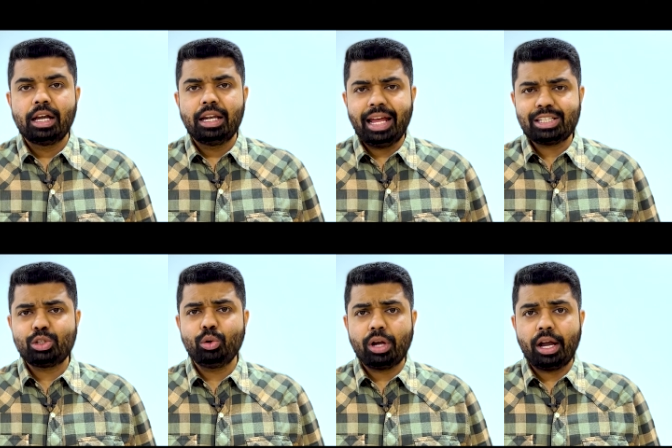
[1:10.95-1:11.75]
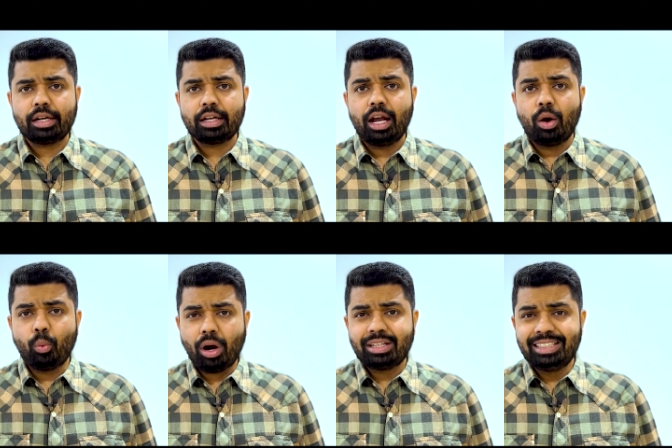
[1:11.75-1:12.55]
let's look at
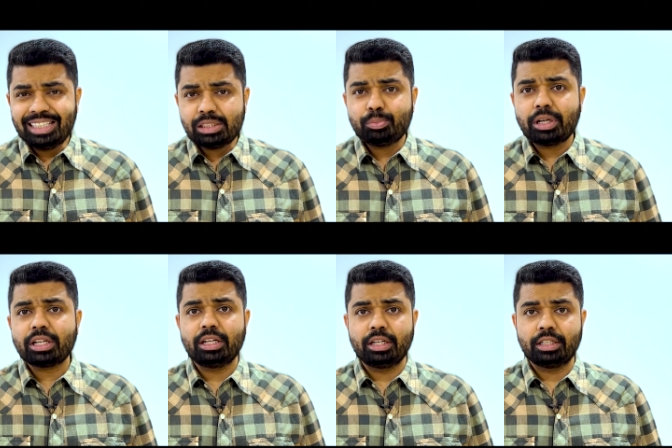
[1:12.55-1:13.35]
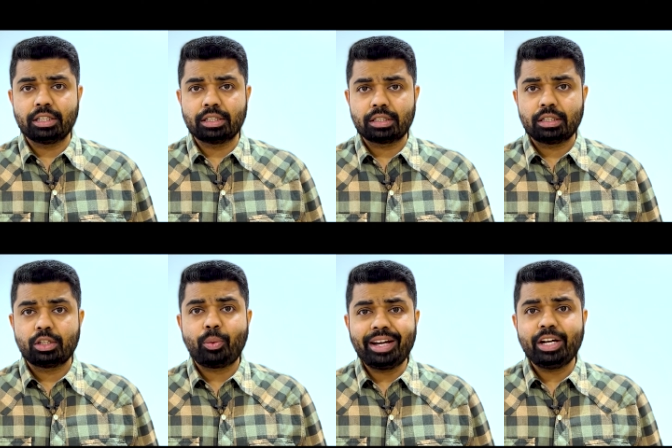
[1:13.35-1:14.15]
what this particular year,
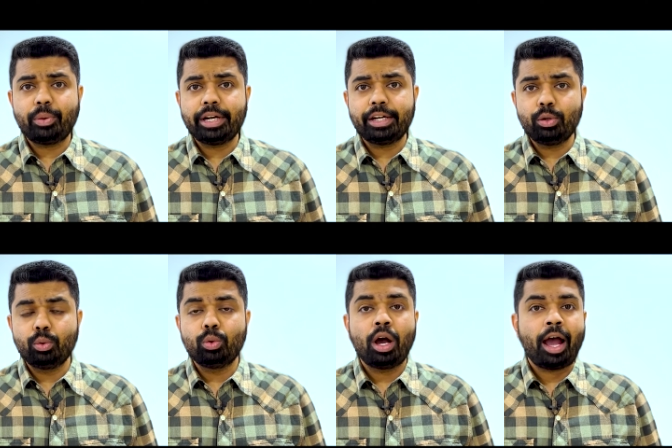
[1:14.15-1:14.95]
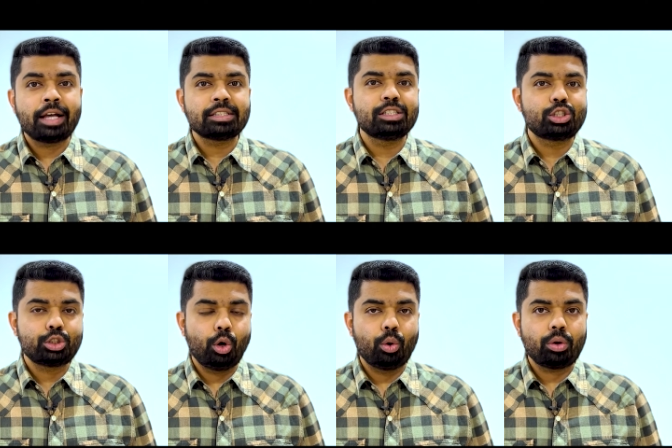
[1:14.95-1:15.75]
2022, has in
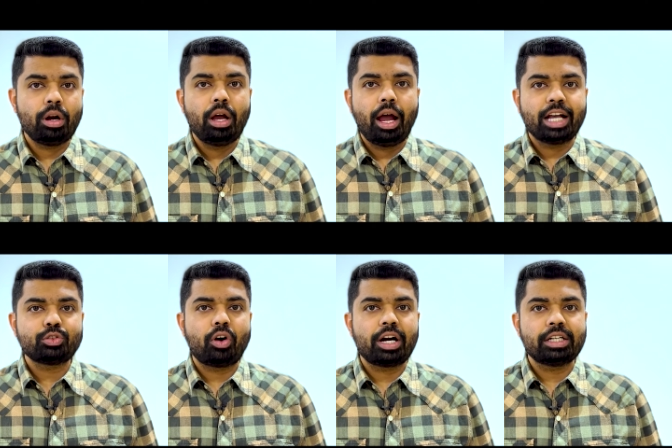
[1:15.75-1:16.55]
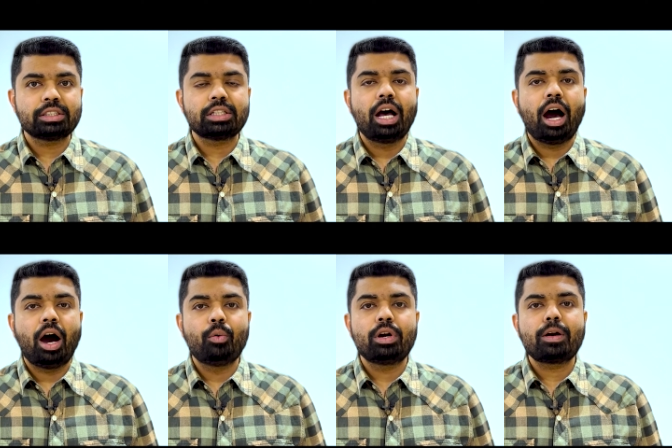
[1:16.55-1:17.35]
store as far as
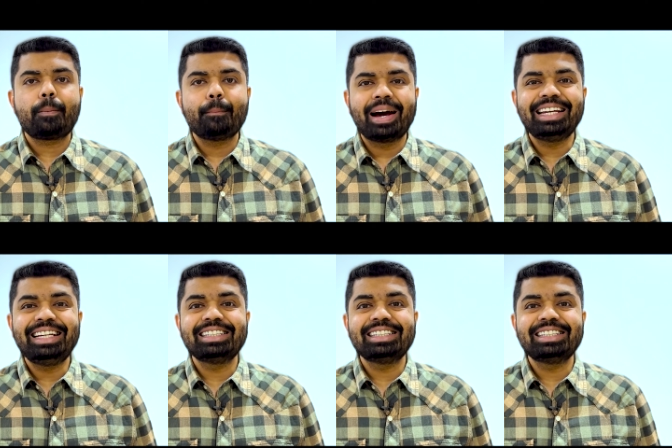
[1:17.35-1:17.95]
our money is